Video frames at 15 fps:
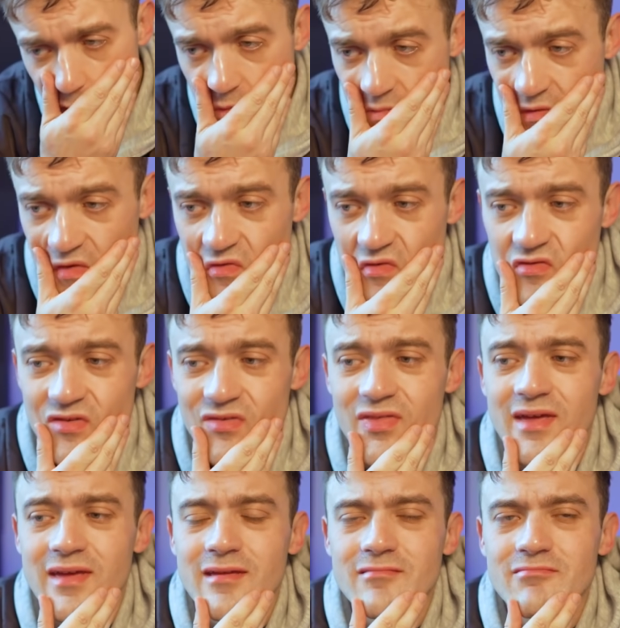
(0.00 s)
because I just
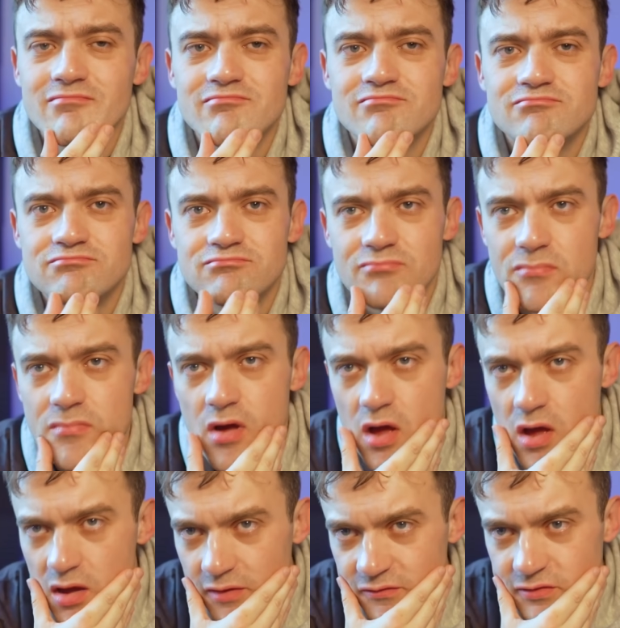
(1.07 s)
think
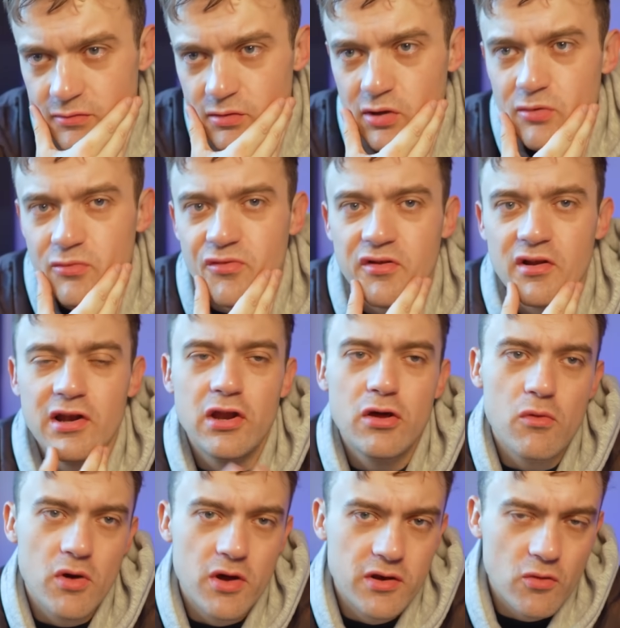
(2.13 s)
if you lose to
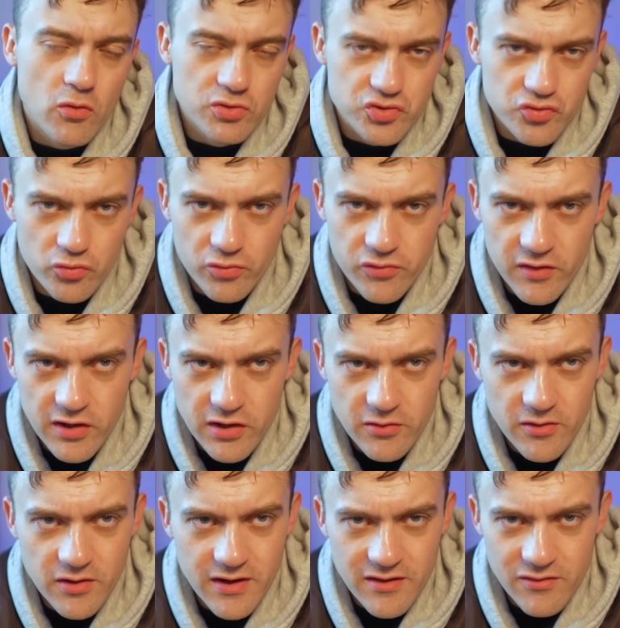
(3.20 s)
Luton or draw to
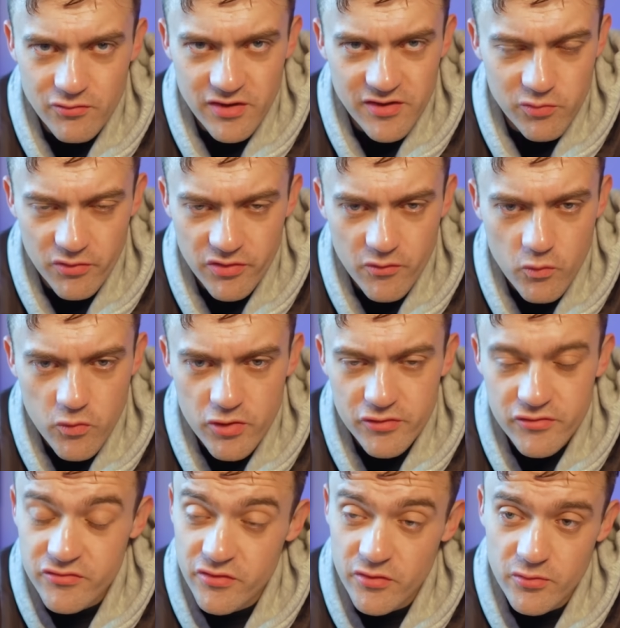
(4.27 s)
Luton, it's, it's one of the
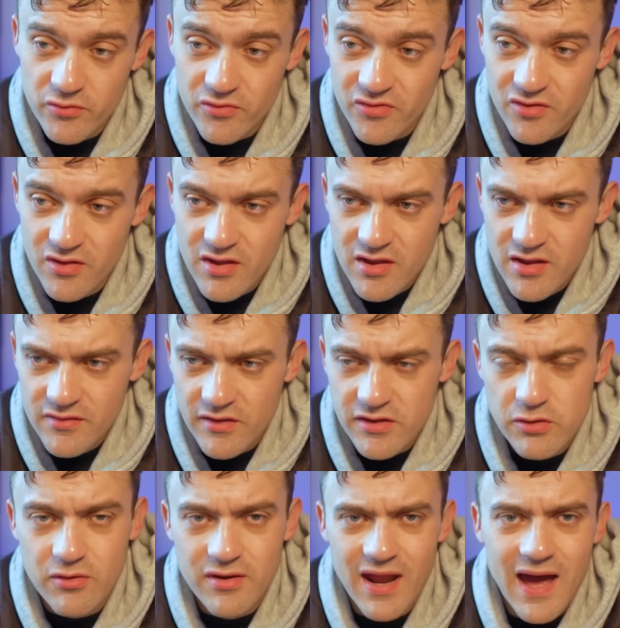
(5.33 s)
worst results that
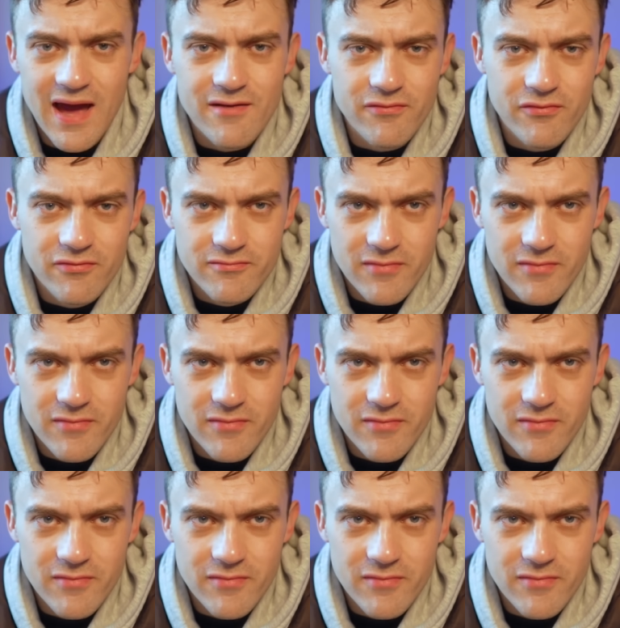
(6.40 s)
you can have,